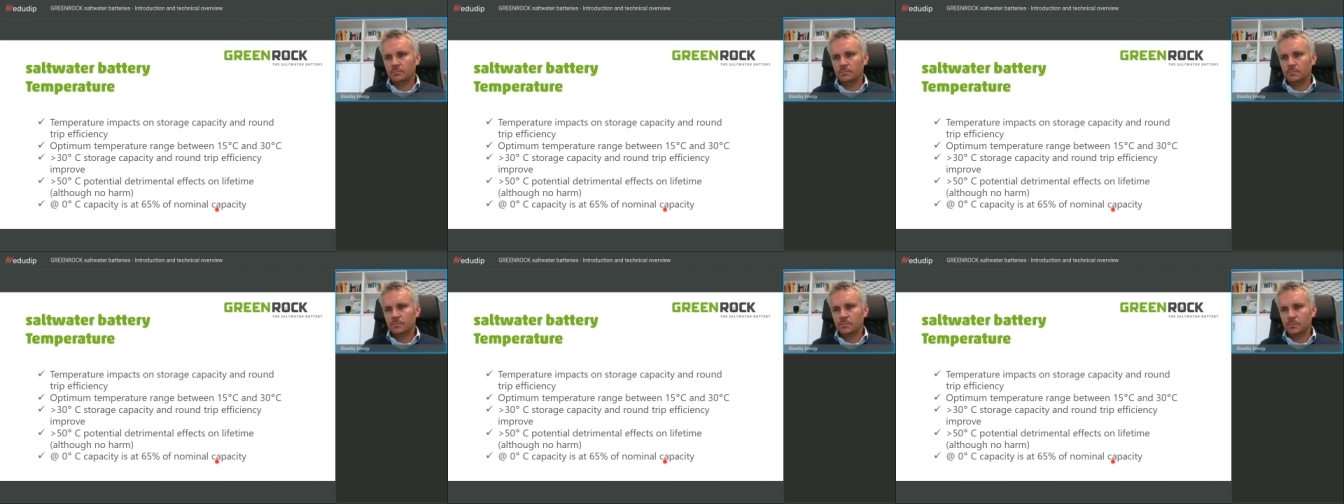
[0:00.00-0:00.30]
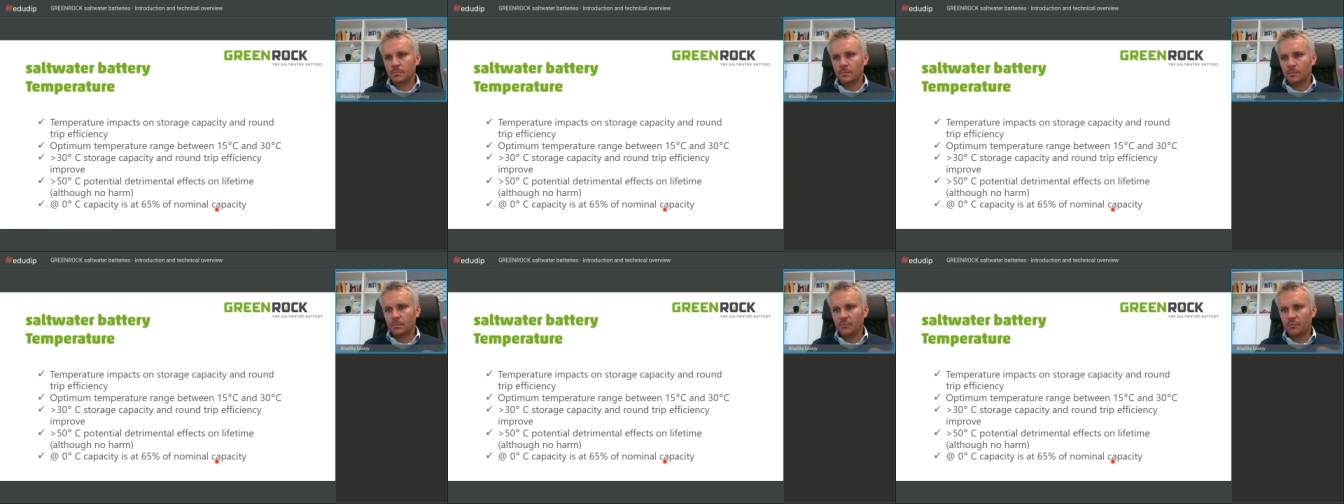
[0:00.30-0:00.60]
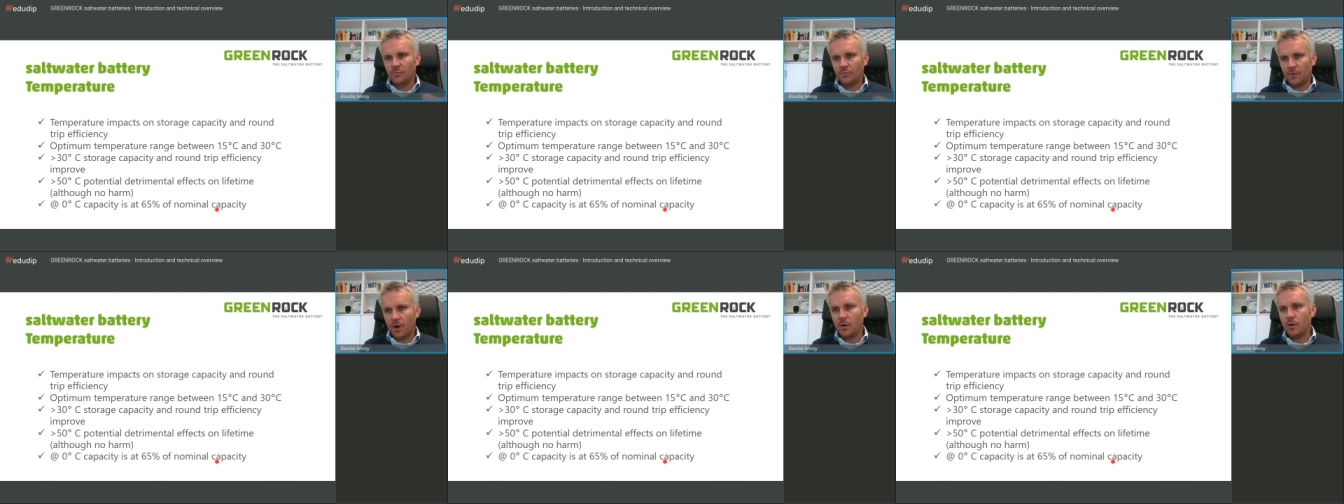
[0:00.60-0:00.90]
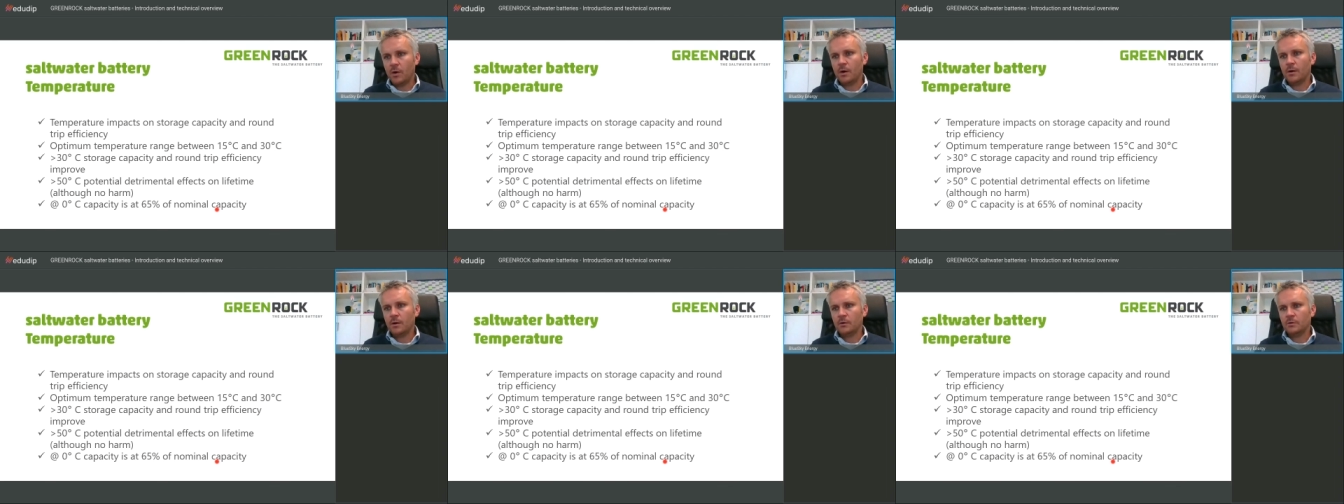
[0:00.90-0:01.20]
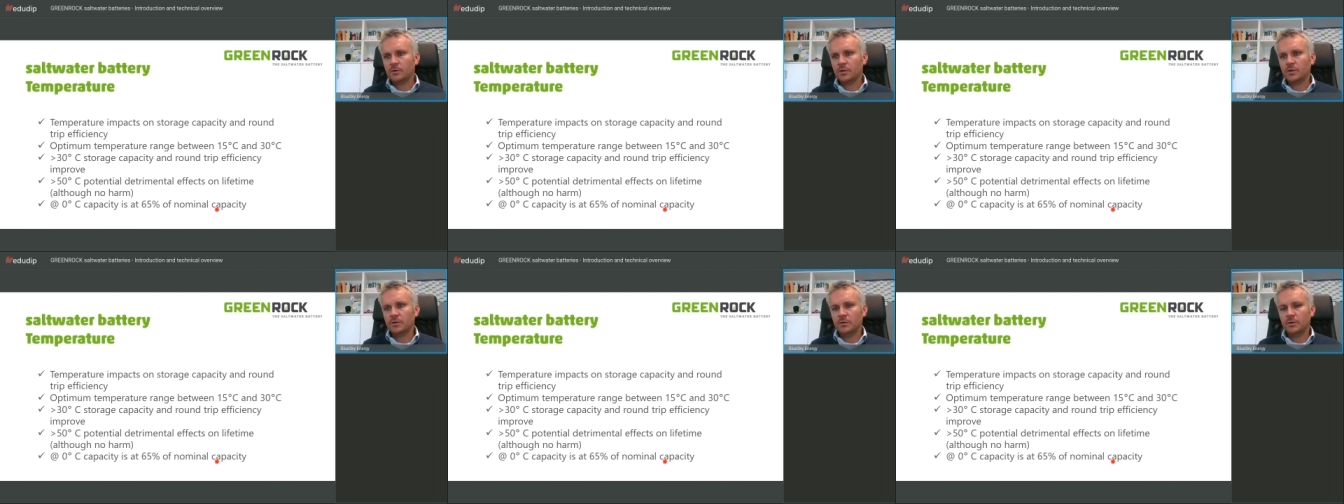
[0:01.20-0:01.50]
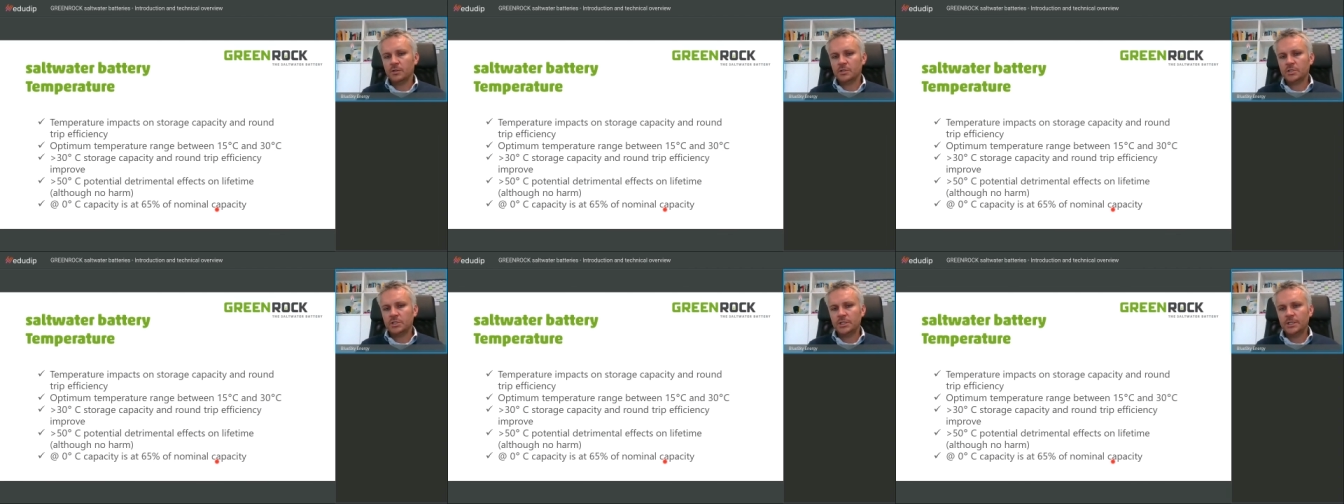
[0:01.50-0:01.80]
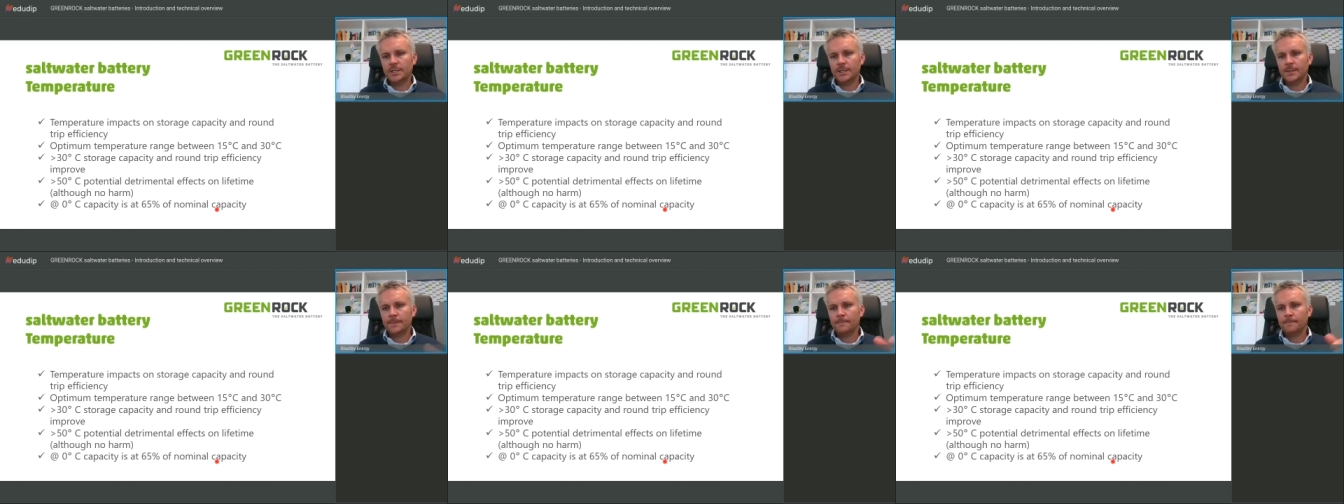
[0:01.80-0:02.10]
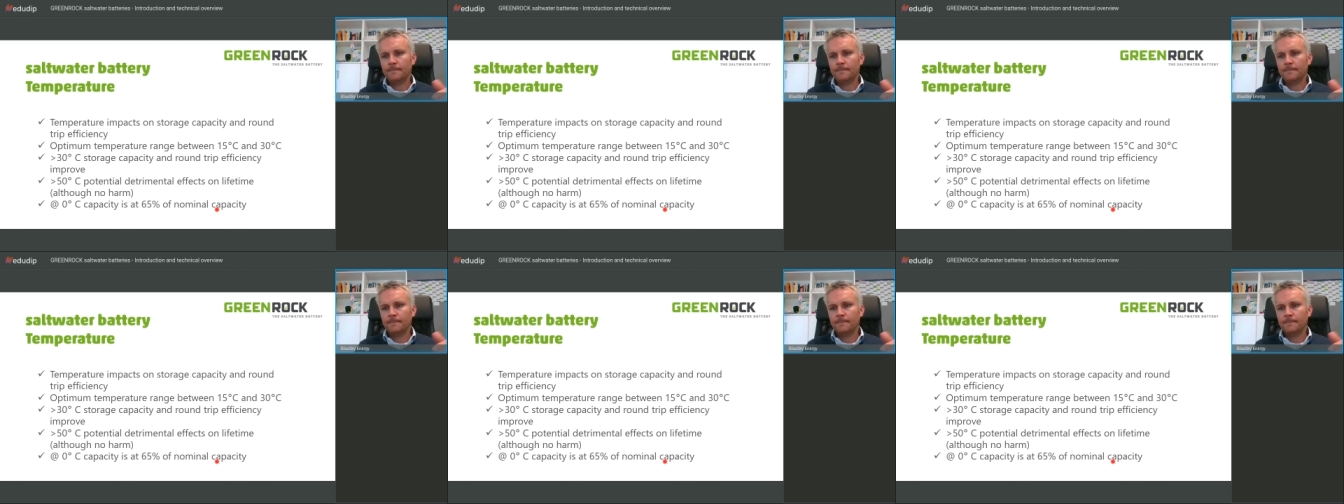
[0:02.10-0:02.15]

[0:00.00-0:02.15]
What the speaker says: but it also needs to be considered when you're